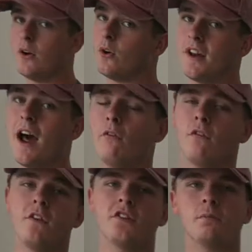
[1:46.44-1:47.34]
the order now
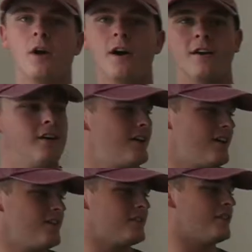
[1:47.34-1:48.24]
from the supplier.
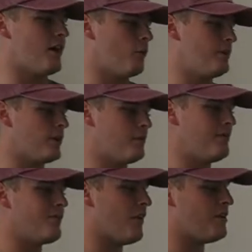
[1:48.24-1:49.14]
So that will be
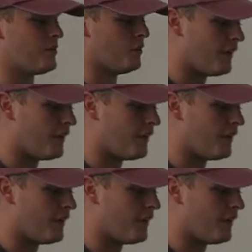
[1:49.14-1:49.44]
coming very soon,